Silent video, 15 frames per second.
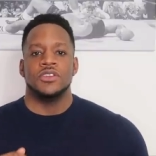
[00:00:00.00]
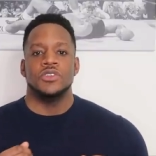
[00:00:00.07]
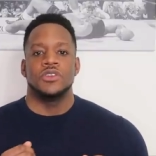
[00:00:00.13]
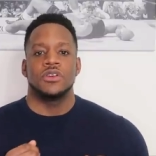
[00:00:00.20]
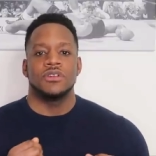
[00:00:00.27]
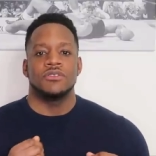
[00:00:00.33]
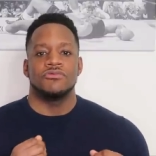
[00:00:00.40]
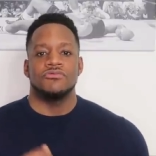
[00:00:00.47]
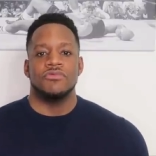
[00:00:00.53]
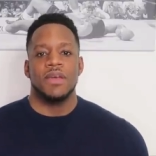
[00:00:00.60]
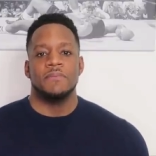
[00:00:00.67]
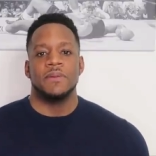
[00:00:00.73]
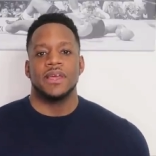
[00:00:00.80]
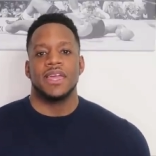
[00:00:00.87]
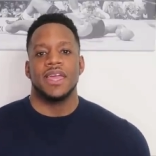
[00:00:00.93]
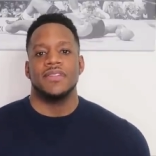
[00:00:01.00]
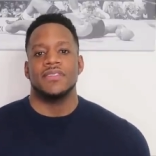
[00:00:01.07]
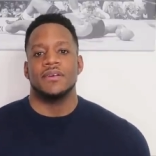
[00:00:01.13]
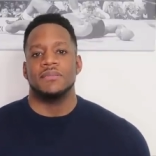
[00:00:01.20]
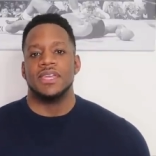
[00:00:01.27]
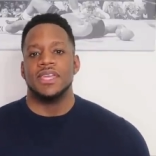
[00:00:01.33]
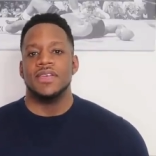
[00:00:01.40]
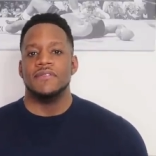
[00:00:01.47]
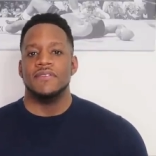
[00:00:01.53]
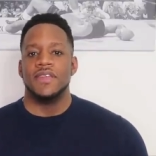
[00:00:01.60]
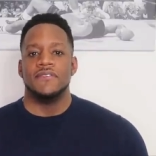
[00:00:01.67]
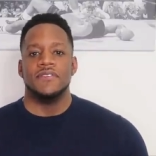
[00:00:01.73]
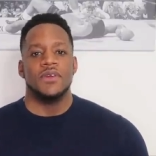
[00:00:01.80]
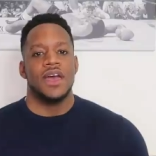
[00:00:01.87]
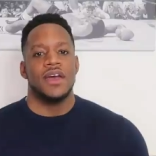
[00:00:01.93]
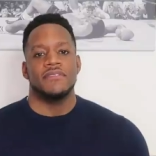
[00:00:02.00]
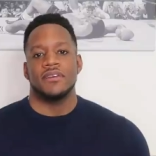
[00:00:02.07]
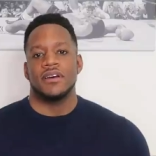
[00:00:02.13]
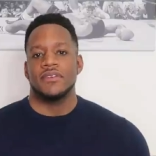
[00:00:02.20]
you can replicate them even if you have